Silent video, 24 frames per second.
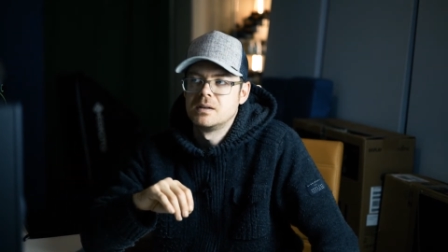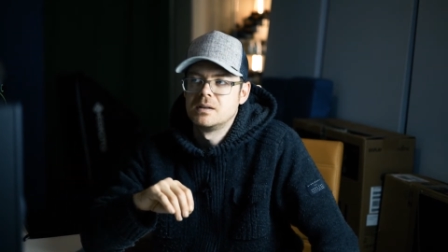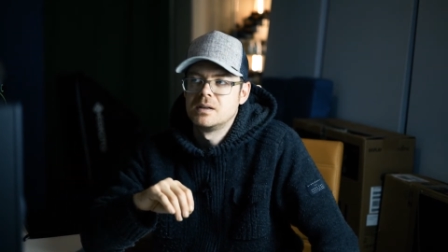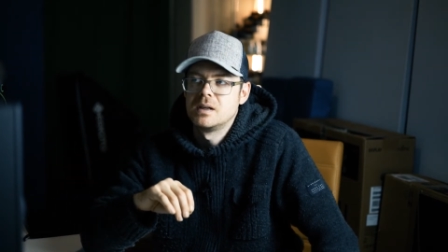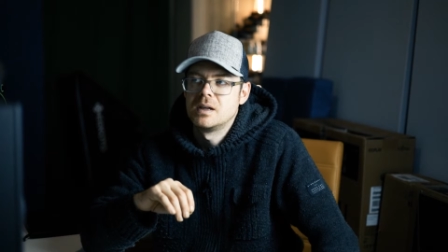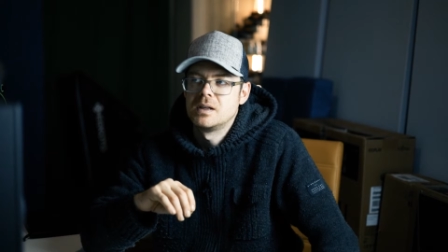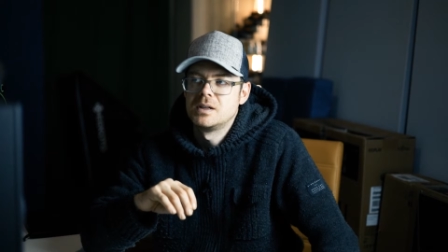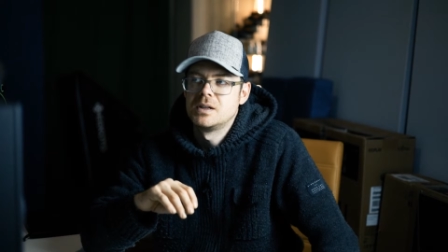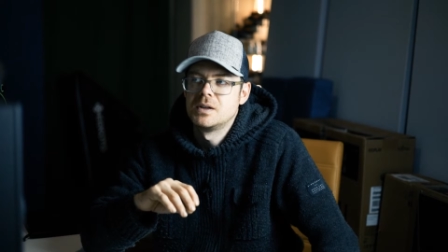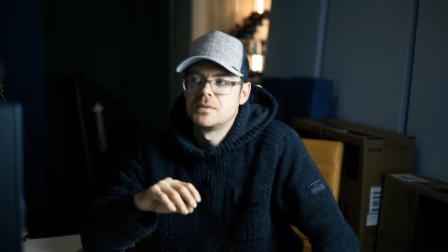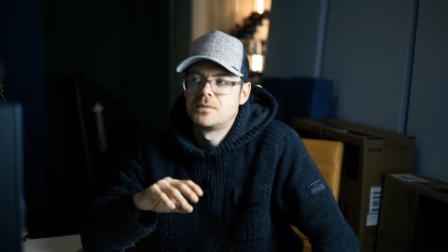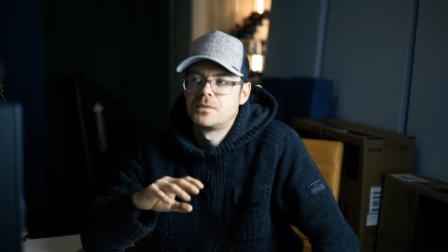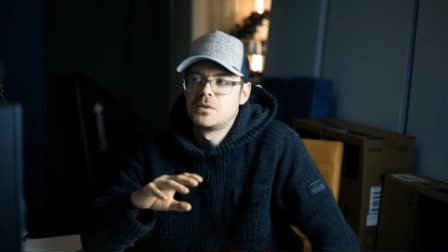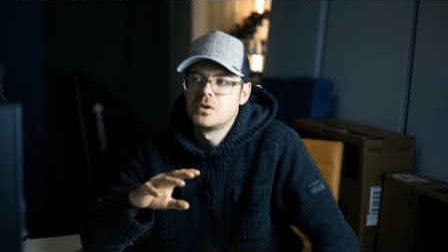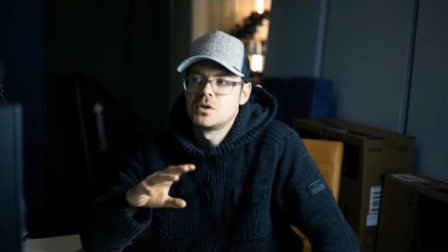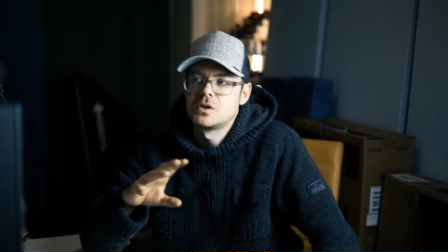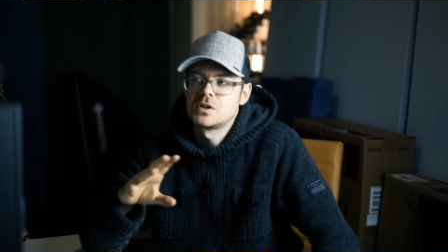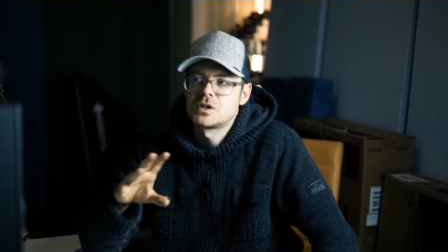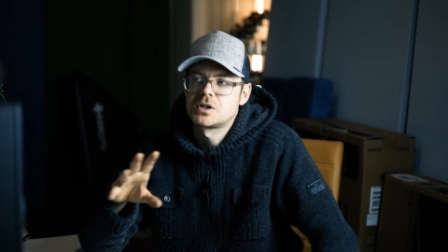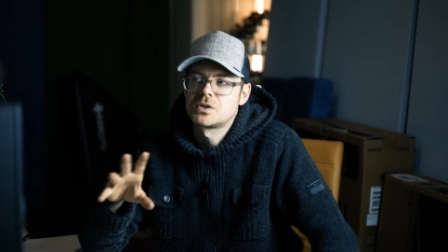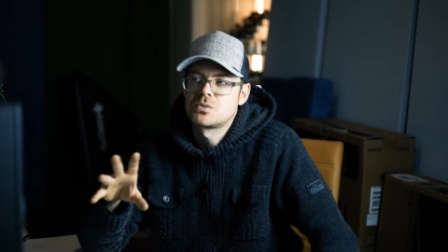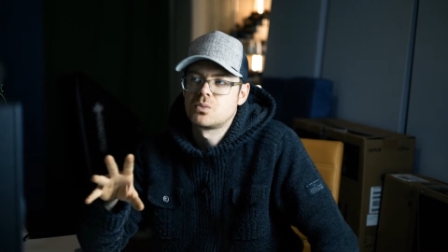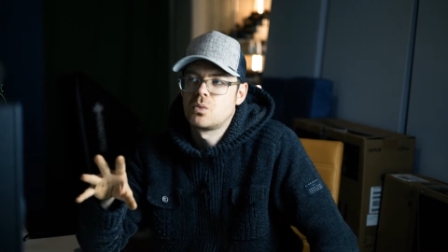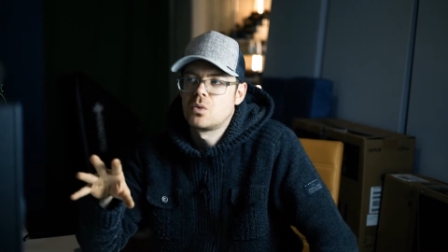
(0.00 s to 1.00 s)
in the
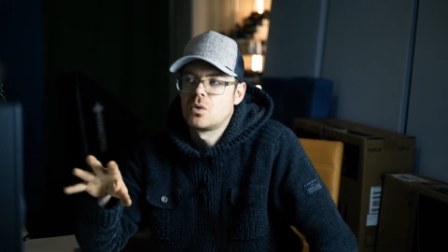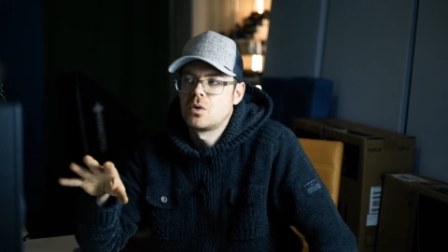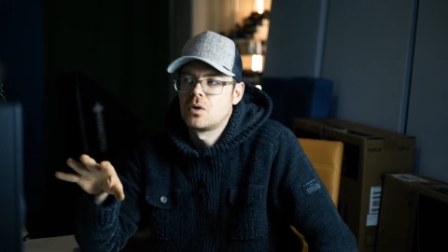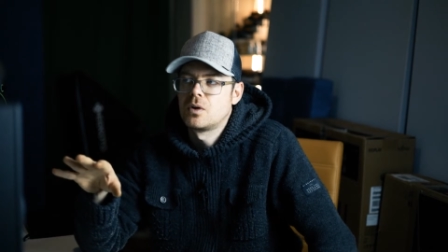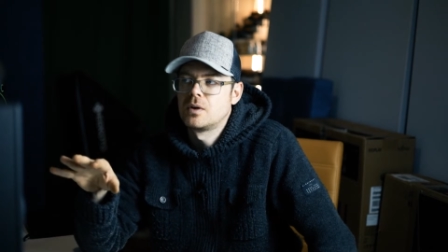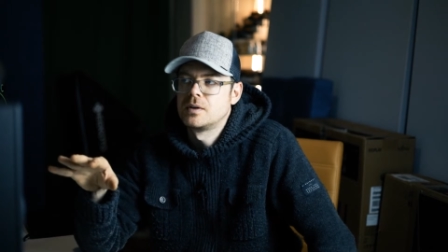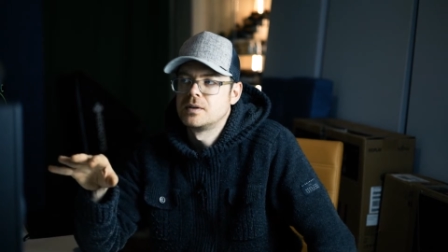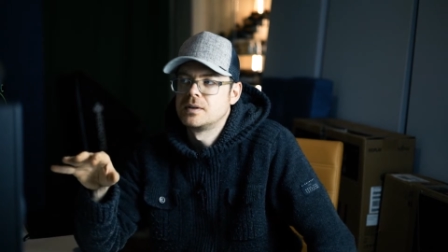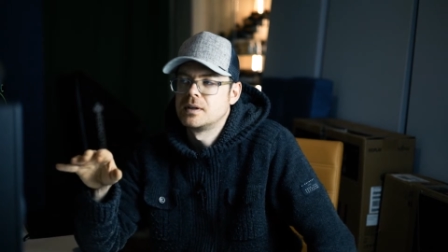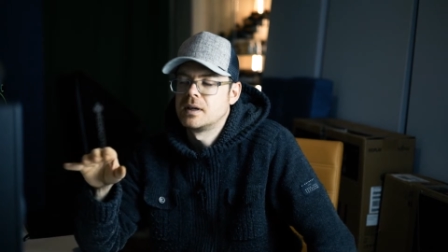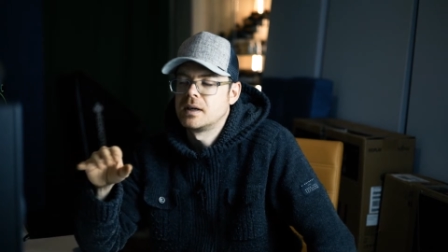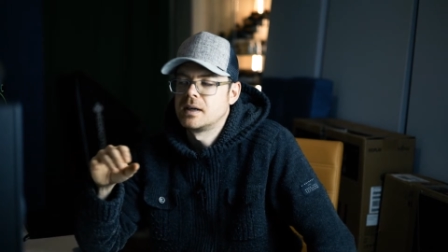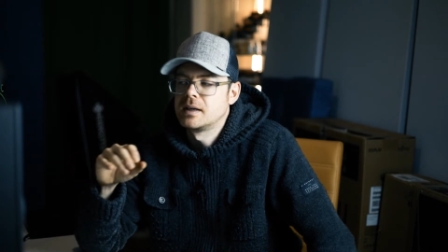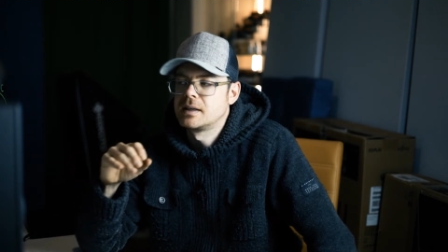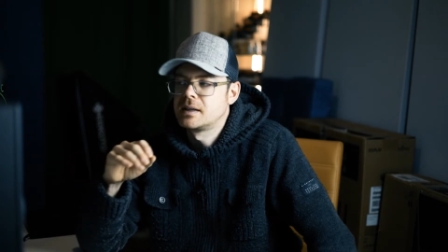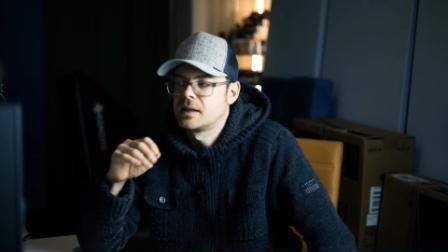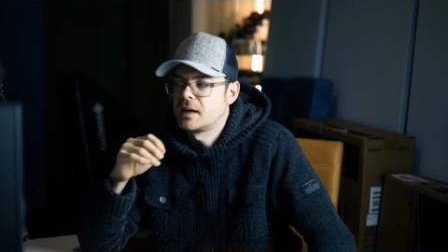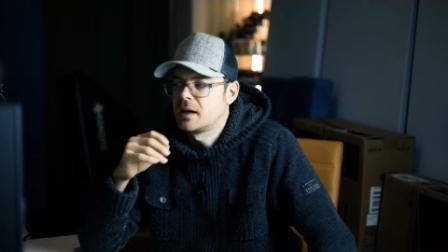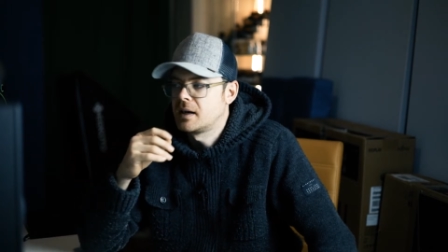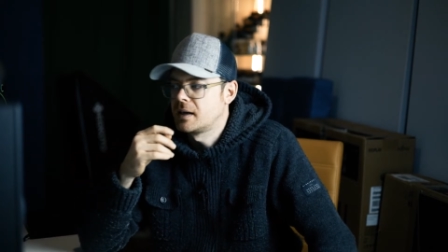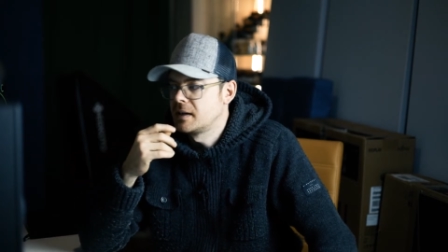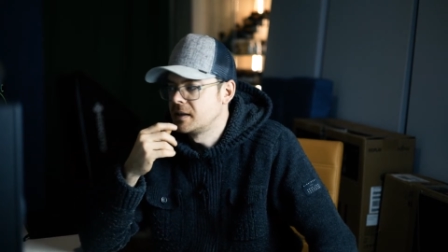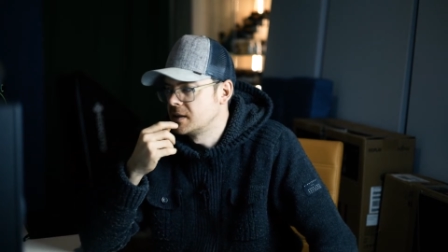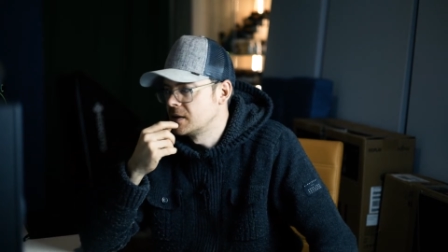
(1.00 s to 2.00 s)
first one I
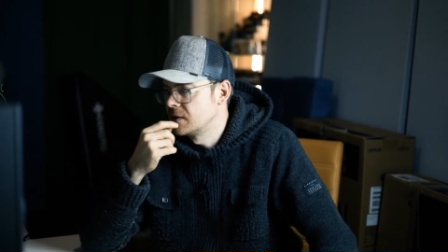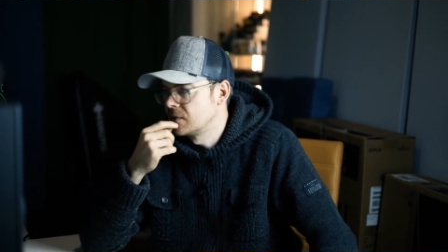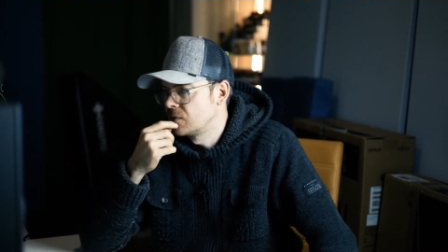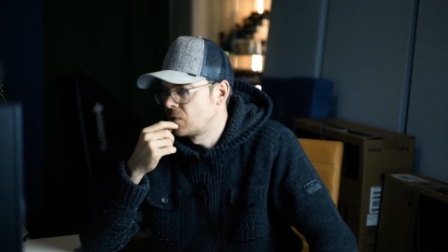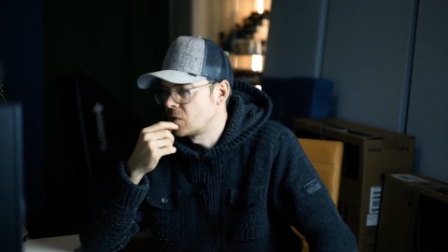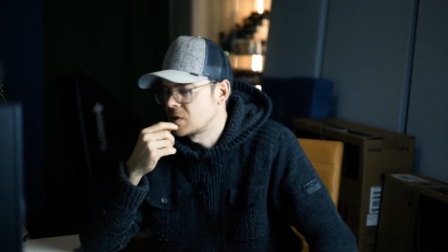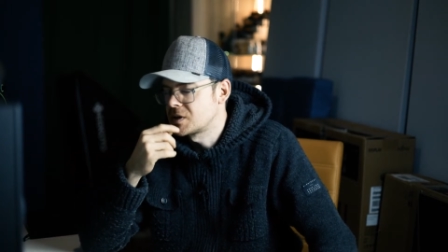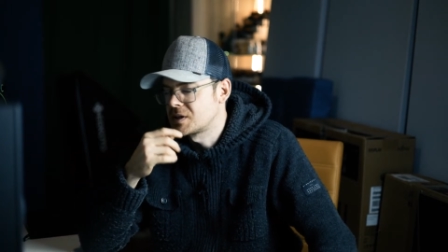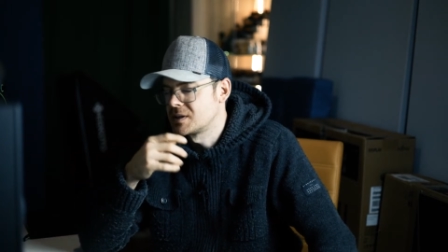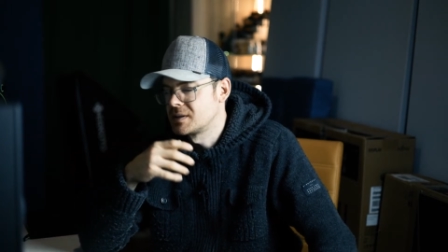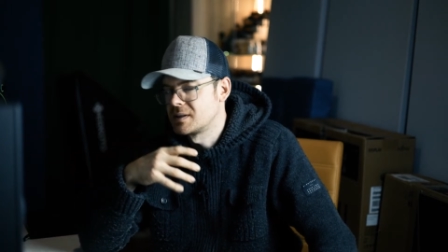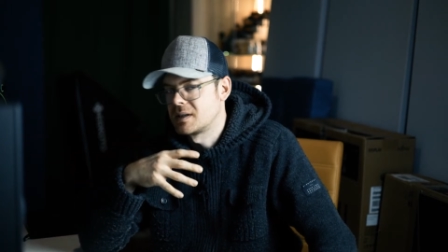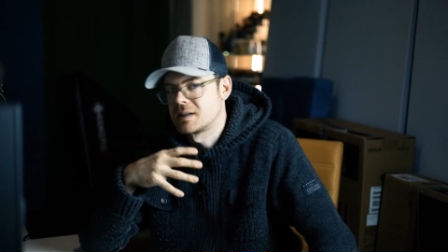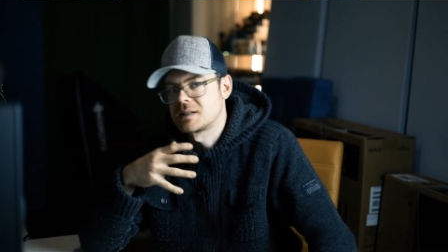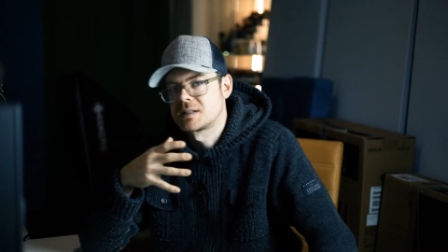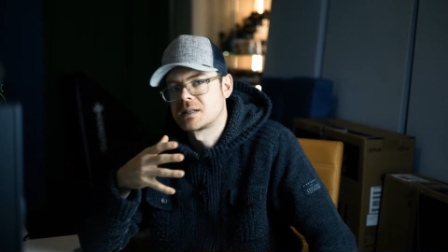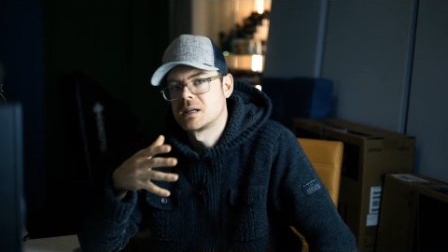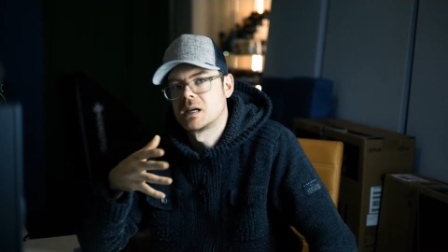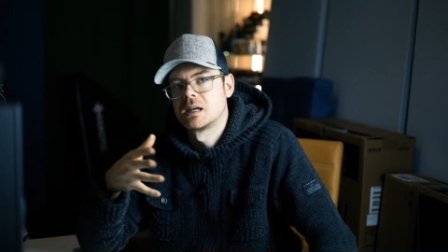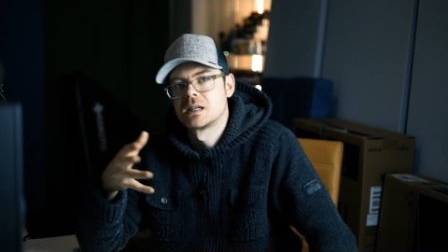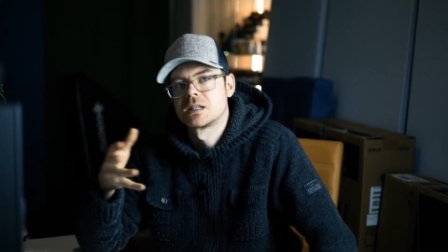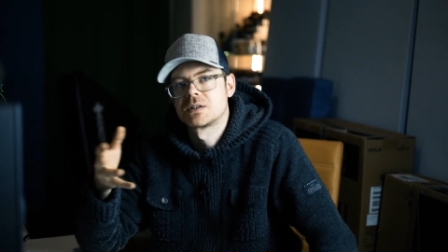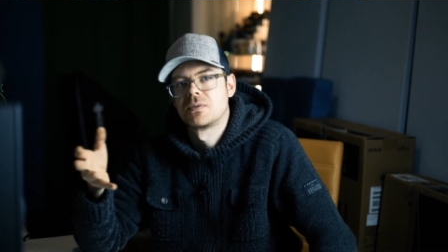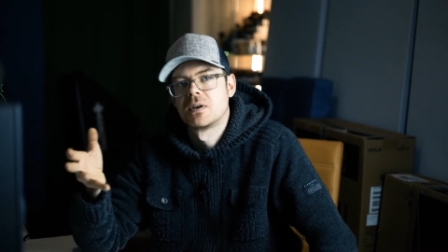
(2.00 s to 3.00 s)
kind of wasn't that
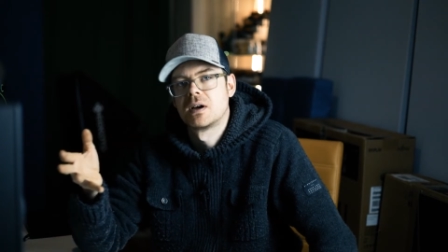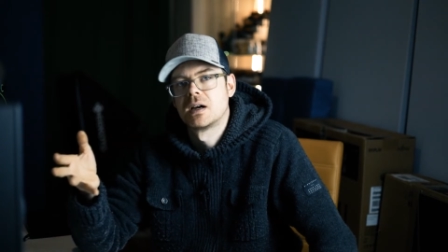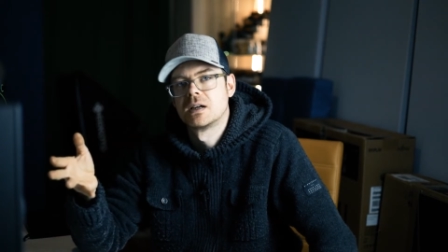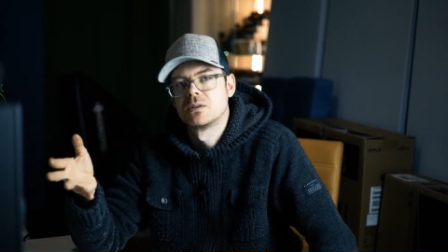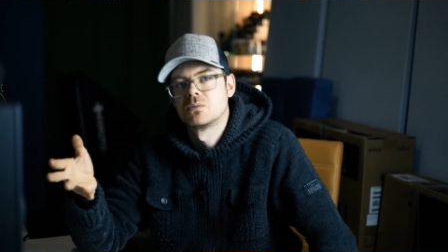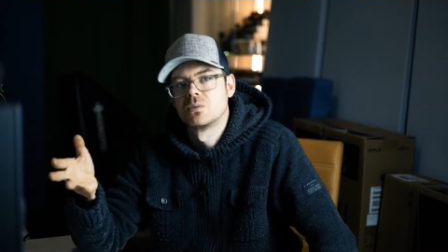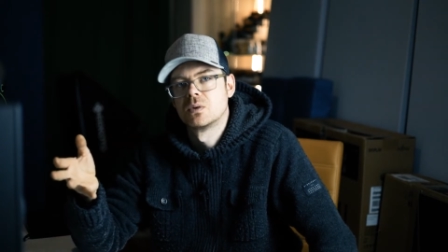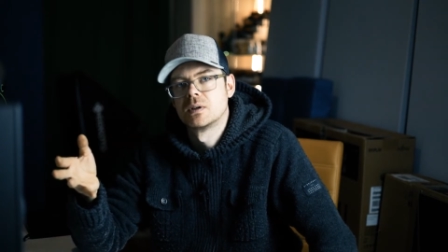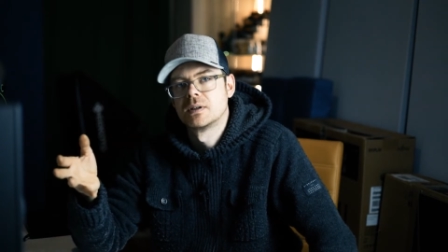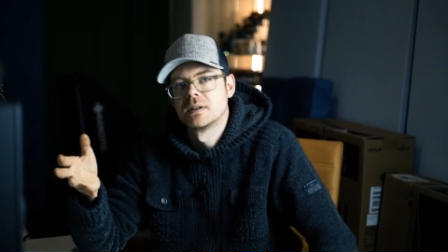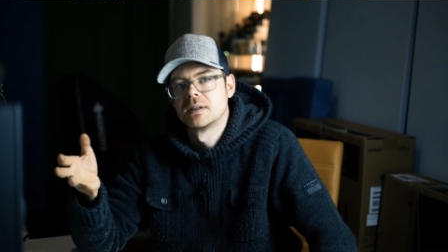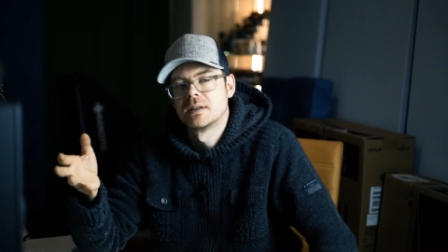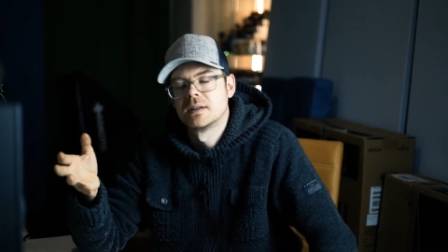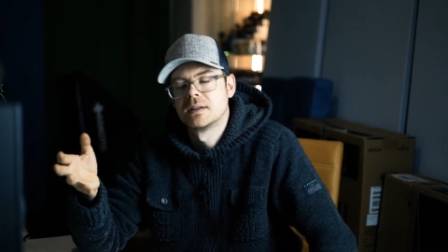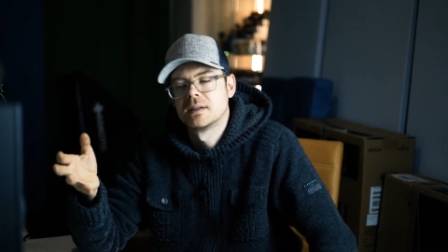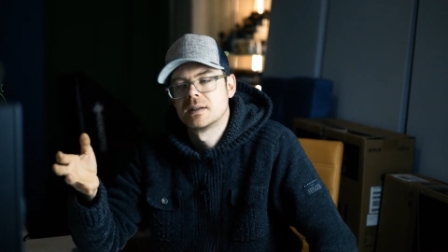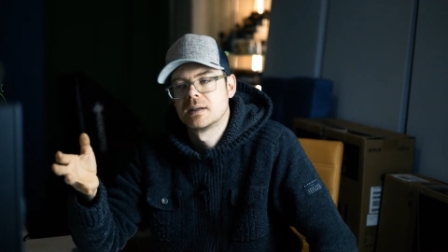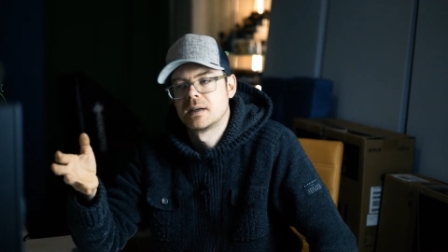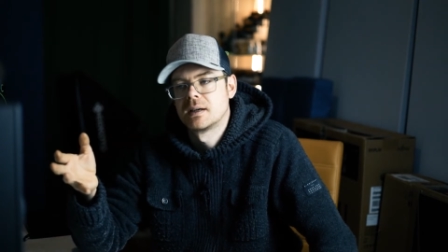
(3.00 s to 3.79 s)
satisfied with it,